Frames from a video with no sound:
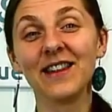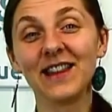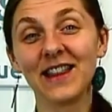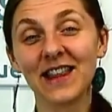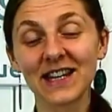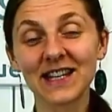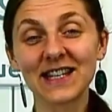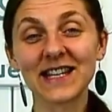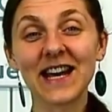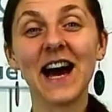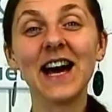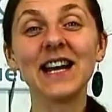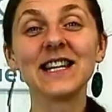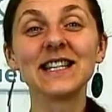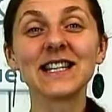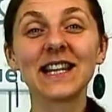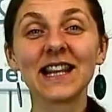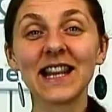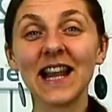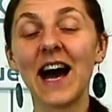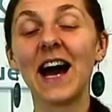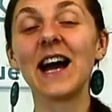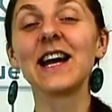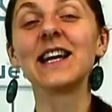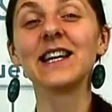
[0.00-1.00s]
the
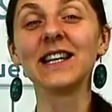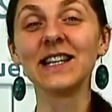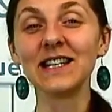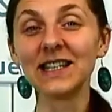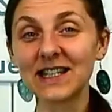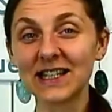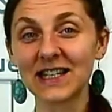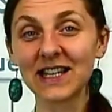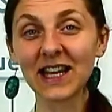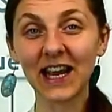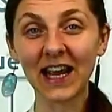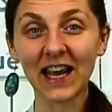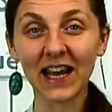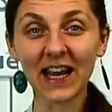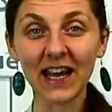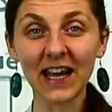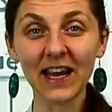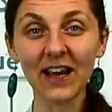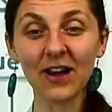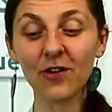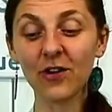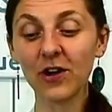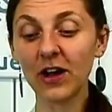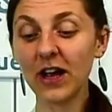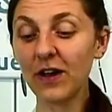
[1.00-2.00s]
dandelion tea,